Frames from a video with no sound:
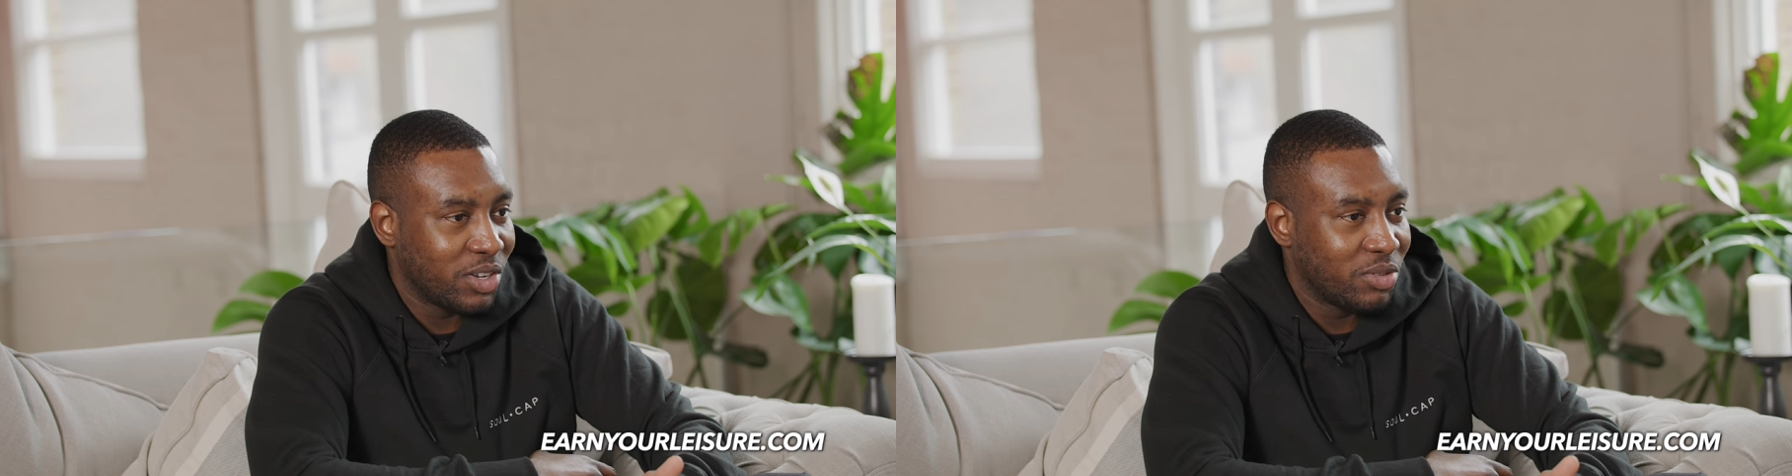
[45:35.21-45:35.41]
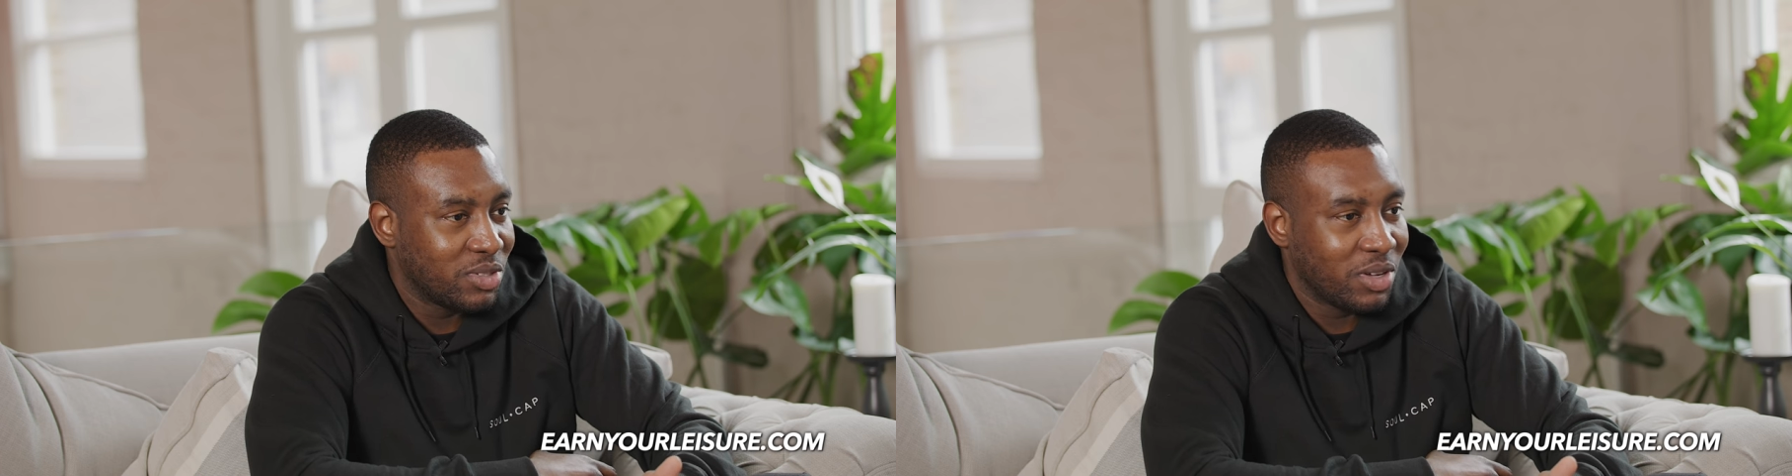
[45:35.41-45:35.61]

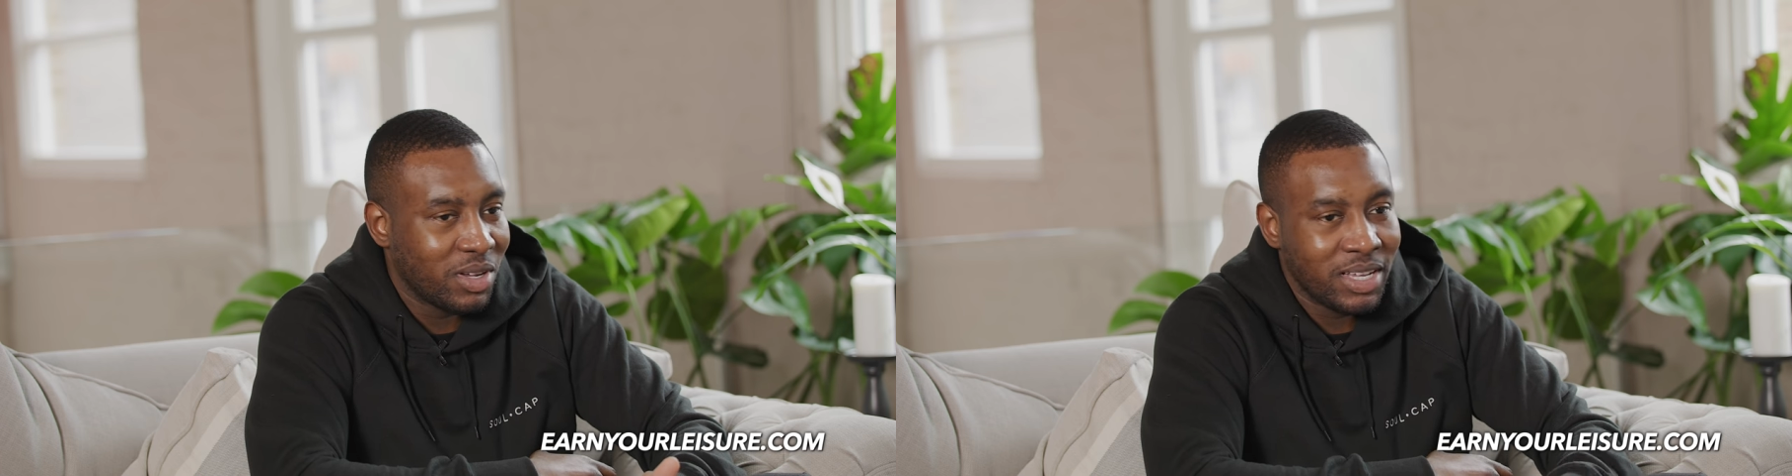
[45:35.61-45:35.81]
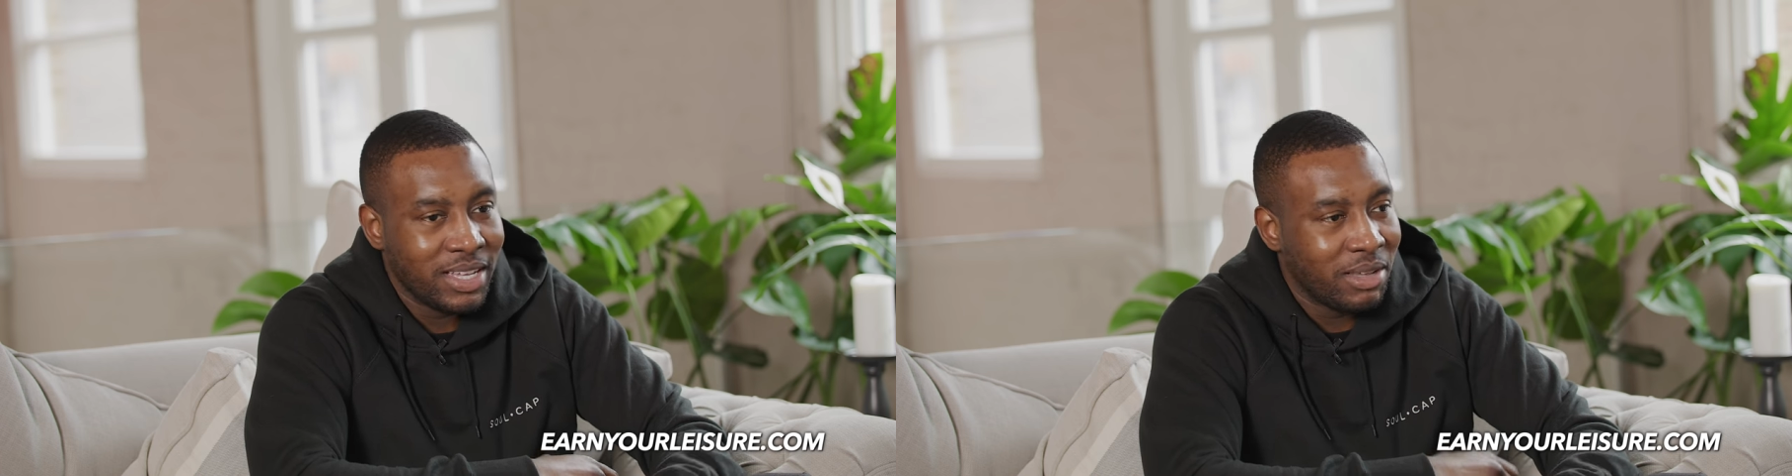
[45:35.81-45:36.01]
You
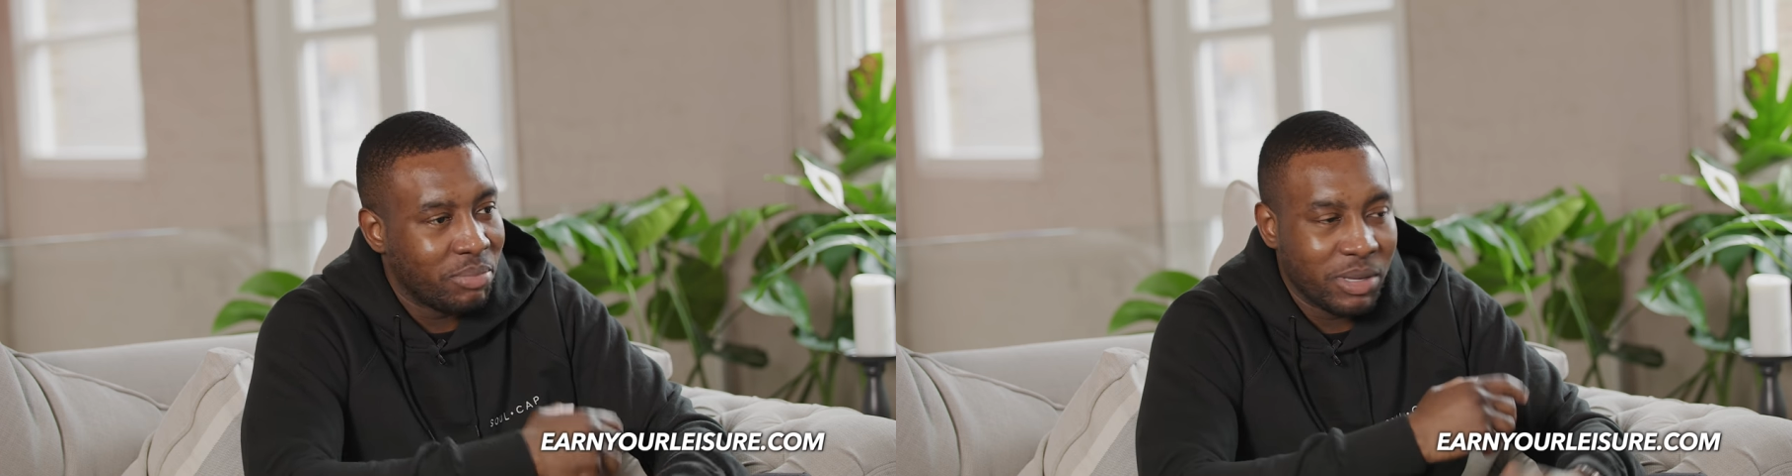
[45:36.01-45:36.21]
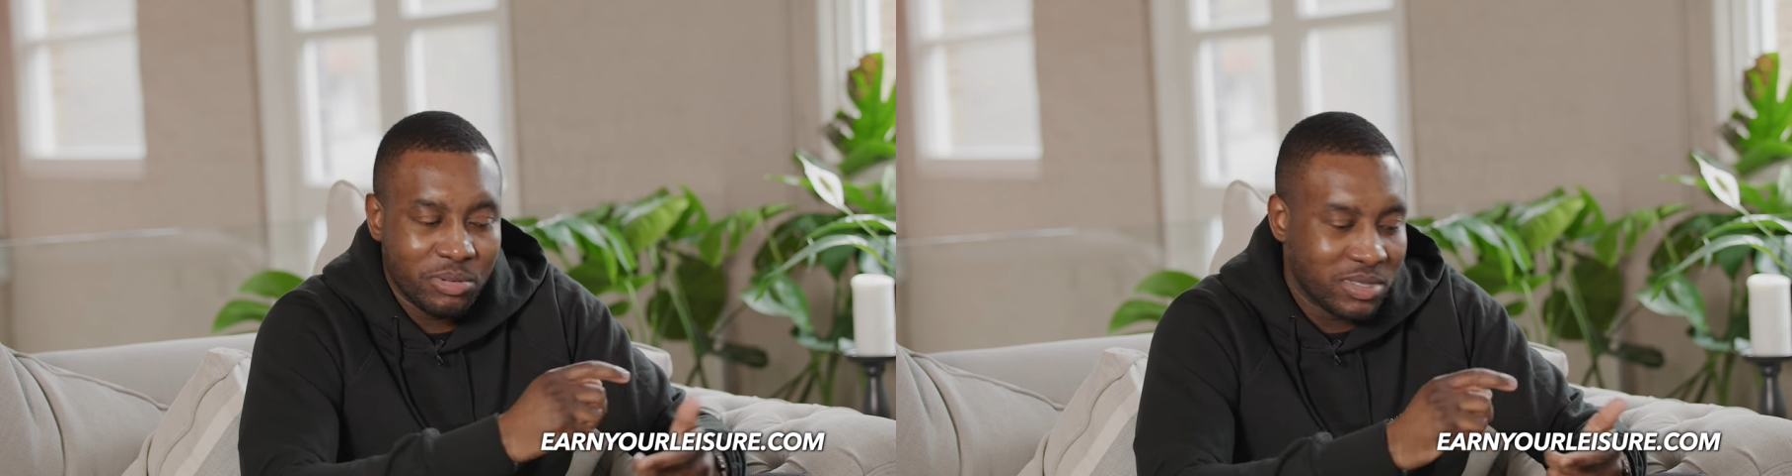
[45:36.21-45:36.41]
know, uh,
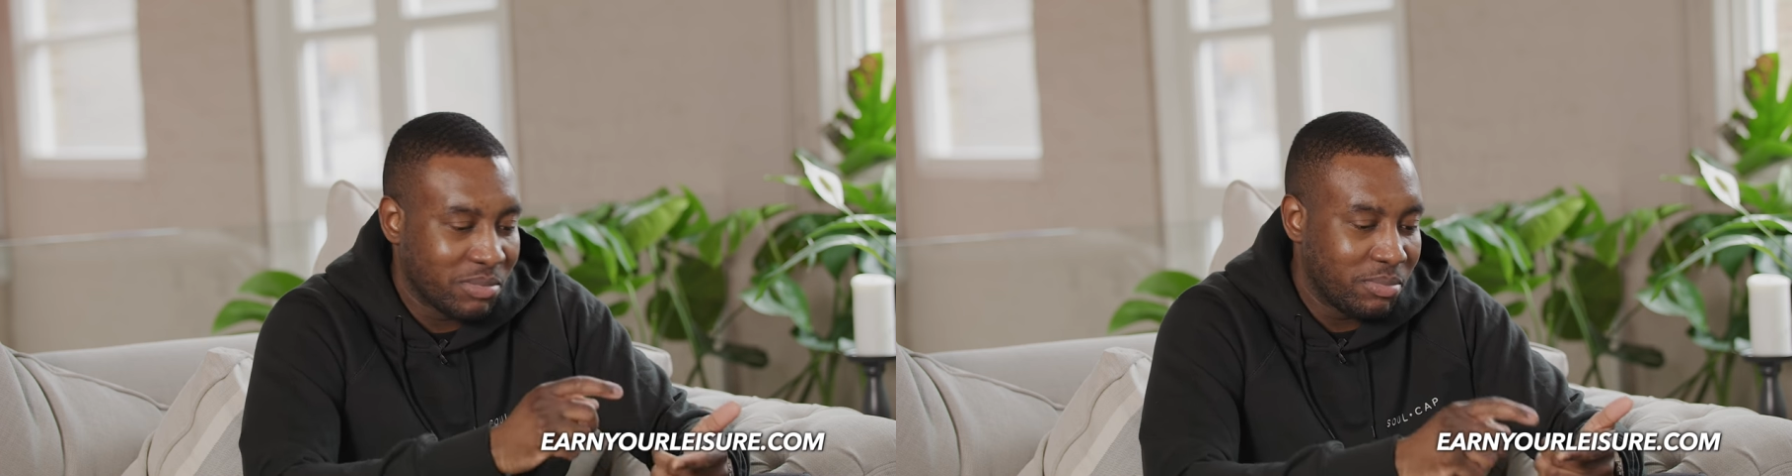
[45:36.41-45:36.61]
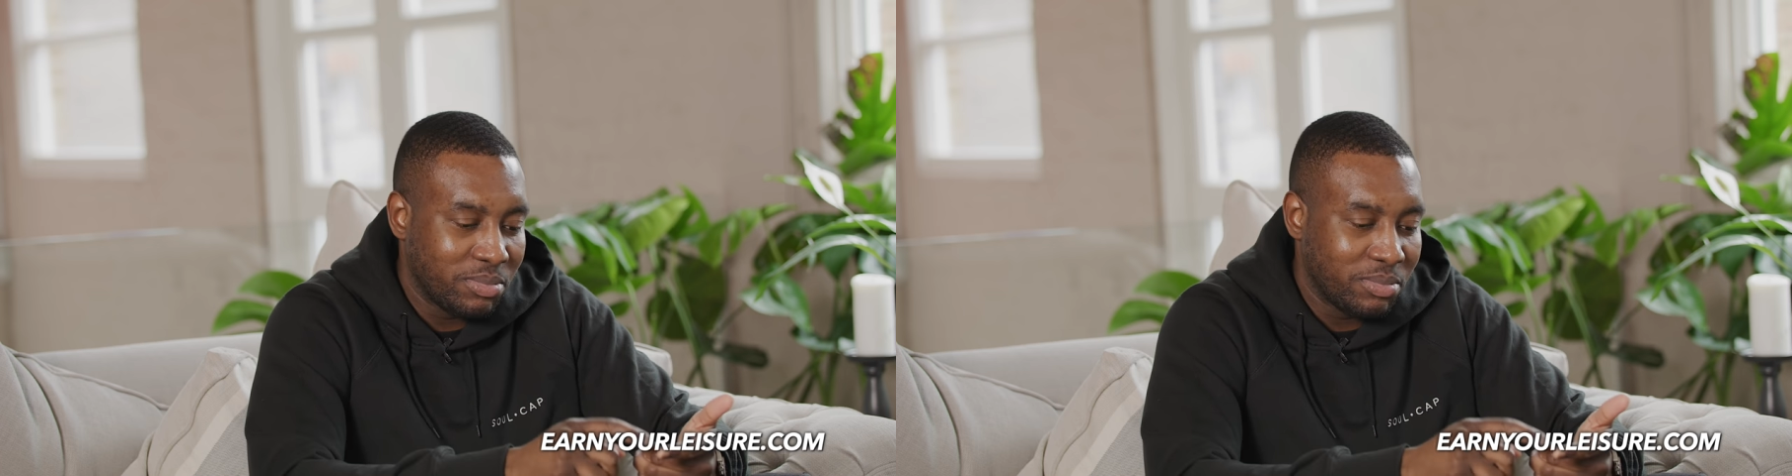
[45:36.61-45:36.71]
people.